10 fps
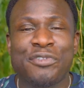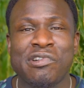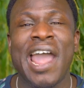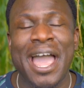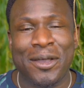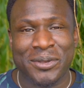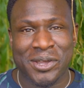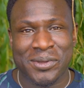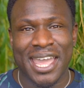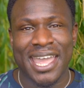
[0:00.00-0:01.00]
around,
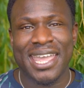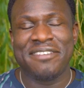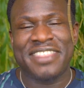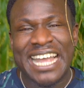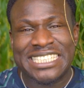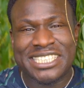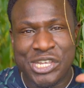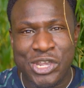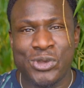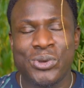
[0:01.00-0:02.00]
okay? If that's
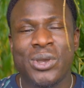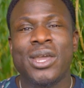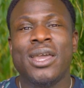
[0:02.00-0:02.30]
you,